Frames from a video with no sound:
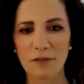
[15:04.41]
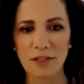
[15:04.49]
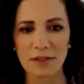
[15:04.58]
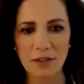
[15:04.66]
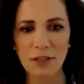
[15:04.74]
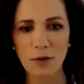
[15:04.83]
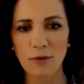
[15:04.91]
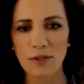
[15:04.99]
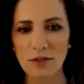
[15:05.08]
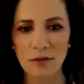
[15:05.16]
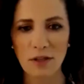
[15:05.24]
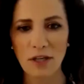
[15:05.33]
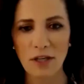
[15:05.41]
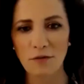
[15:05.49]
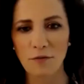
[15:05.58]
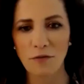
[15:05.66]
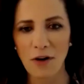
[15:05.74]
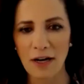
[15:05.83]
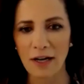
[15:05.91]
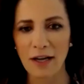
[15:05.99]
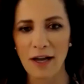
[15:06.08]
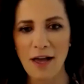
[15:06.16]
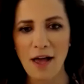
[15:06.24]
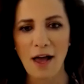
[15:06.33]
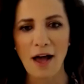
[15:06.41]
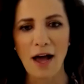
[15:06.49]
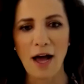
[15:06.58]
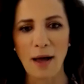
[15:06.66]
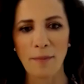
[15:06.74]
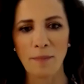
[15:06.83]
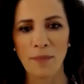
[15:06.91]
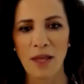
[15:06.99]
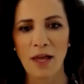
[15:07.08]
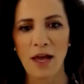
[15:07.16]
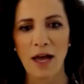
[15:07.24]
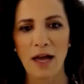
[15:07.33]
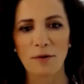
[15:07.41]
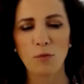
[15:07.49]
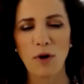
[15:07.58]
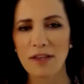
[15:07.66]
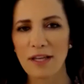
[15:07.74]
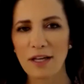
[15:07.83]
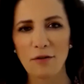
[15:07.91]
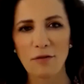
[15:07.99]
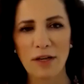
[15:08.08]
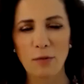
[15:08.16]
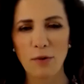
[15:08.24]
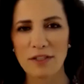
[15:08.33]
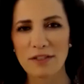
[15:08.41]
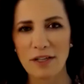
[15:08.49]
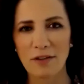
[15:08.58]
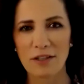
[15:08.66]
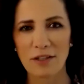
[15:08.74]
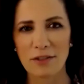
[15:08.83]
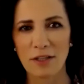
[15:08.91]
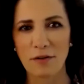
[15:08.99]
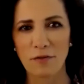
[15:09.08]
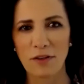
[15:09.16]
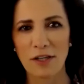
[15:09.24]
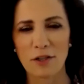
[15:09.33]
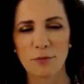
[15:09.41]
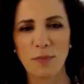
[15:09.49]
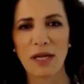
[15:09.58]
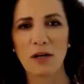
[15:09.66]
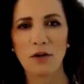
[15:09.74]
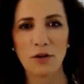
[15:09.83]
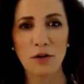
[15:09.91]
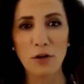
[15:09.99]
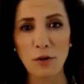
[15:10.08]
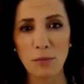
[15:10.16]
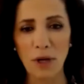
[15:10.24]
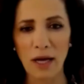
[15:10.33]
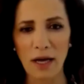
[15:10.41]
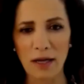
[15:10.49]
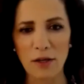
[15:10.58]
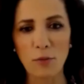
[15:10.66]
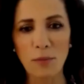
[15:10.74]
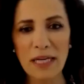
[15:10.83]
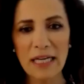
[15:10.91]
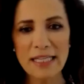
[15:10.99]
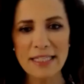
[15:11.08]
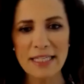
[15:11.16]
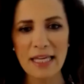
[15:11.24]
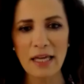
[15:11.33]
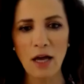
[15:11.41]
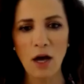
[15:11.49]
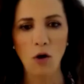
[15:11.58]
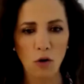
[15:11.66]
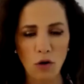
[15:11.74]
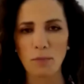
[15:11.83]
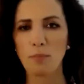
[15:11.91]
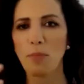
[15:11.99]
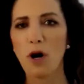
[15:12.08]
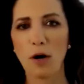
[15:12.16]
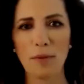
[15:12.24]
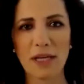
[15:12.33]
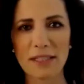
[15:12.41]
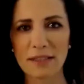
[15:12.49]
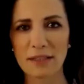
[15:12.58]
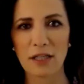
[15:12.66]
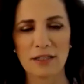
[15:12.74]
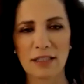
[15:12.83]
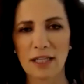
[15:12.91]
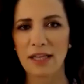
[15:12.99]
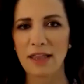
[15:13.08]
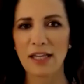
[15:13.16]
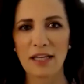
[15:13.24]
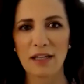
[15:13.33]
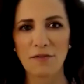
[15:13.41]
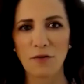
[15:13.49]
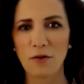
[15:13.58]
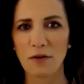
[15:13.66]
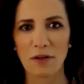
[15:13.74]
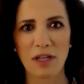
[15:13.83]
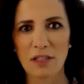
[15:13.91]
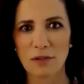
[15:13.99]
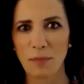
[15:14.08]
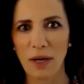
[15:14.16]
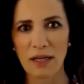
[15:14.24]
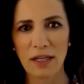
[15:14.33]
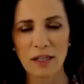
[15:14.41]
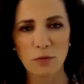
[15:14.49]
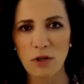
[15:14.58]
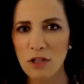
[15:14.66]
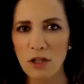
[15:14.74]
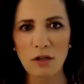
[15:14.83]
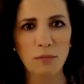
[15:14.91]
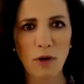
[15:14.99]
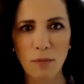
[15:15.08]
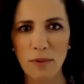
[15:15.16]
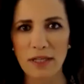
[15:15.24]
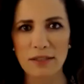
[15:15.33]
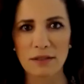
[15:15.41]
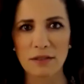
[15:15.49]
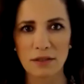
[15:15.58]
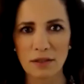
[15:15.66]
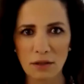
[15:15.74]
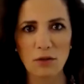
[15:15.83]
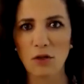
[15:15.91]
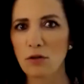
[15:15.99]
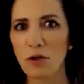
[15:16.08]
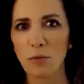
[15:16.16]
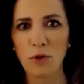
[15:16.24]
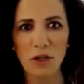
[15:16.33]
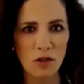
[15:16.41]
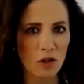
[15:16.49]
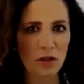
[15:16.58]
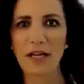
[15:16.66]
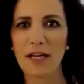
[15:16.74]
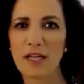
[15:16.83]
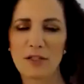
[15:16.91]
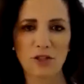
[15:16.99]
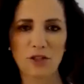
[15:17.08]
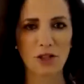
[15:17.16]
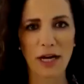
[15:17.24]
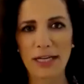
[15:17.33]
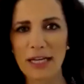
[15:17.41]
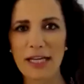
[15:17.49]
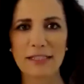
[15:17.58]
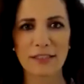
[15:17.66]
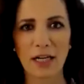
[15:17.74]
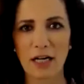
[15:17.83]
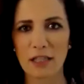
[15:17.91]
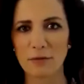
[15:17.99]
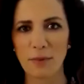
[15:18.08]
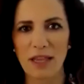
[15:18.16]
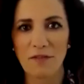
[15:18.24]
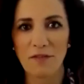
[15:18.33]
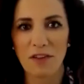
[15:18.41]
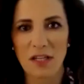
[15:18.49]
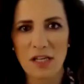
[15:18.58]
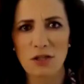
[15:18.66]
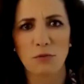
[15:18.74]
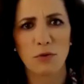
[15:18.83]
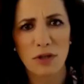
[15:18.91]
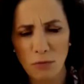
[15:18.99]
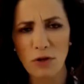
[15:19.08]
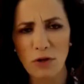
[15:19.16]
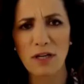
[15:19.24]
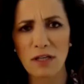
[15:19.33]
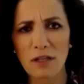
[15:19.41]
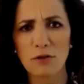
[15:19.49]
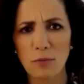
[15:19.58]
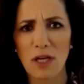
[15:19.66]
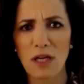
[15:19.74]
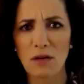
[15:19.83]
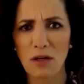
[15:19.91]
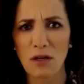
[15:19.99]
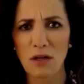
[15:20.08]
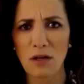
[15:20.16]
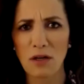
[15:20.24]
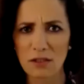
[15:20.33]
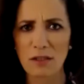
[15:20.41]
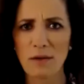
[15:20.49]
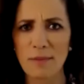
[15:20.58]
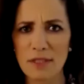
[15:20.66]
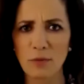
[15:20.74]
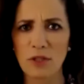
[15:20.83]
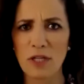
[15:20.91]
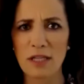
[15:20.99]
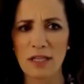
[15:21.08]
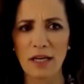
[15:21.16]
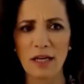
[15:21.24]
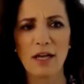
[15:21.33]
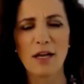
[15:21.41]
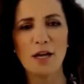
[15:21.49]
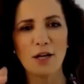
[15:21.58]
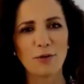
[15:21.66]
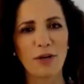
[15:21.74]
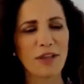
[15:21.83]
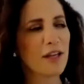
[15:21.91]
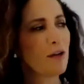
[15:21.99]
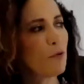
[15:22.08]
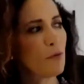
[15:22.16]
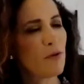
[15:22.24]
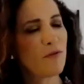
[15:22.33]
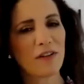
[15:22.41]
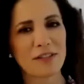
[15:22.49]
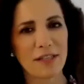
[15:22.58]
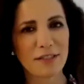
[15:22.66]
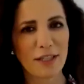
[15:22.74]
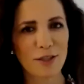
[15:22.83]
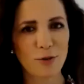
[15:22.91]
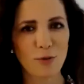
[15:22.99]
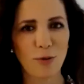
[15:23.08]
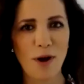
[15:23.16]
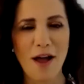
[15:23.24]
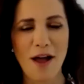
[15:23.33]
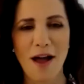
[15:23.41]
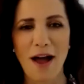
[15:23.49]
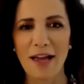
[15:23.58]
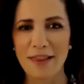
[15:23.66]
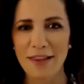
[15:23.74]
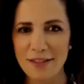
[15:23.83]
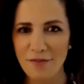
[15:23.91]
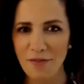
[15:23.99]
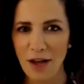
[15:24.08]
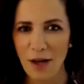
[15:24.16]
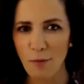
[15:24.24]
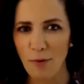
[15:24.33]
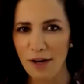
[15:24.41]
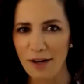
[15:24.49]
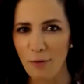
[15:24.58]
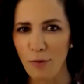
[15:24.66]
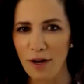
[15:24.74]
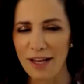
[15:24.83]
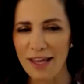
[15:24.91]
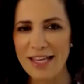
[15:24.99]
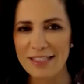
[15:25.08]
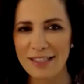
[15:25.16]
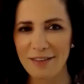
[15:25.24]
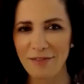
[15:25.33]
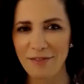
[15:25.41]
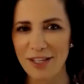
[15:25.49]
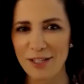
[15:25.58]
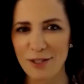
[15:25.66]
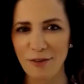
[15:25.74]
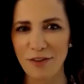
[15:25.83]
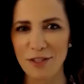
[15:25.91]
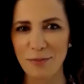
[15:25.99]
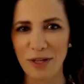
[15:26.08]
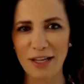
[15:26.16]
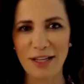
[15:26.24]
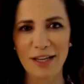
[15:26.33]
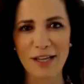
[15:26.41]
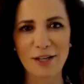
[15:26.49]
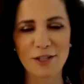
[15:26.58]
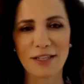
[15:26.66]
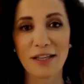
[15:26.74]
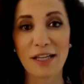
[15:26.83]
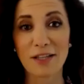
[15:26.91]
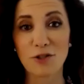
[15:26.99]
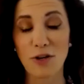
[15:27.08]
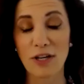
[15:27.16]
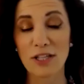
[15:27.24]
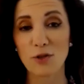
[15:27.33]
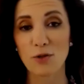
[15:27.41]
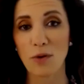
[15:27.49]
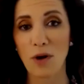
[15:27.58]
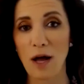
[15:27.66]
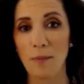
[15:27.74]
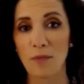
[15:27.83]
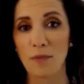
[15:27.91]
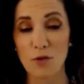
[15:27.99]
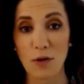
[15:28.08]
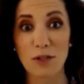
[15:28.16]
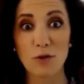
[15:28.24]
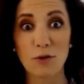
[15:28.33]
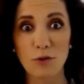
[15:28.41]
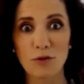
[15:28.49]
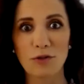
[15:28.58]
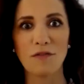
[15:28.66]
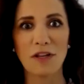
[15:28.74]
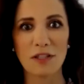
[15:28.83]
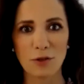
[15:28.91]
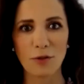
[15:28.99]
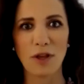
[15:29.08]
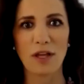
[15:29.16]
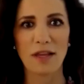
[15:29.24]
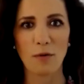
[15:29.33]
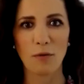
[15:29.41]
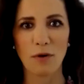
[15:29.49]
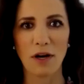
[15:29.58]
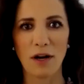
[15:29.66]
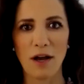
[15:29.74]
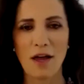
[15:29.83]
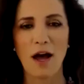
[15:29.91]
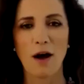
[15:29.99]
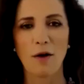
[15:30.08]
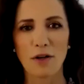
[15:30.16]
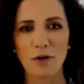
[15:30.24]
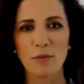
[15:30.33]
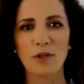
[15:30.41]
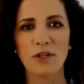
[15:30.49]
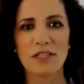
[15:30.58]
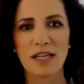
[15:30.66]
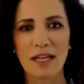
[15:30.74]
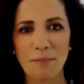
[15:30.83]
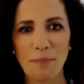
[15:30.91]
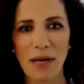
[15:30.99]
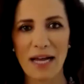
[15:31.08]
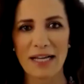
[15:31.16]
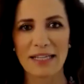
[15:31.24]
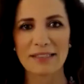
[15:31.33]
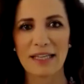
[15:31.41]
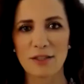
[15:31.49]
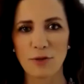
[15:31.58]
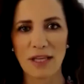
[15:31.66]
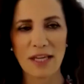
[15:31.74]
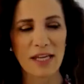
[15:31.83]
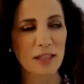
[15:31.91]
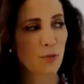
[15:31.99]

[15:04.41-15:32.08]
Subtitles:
And there's a question here from Frank. Um, what kind of like what is the characteristic of leaders, being humility or public stars? And I think that for Hispanics, we're not public, we're not like shiny stars by definition. We're learned to be calladita se ve más bonita. So I think it would be fantastic to identify what is the definition of Hispanic leaders, and then try to do something so that our community can pass that to the kids.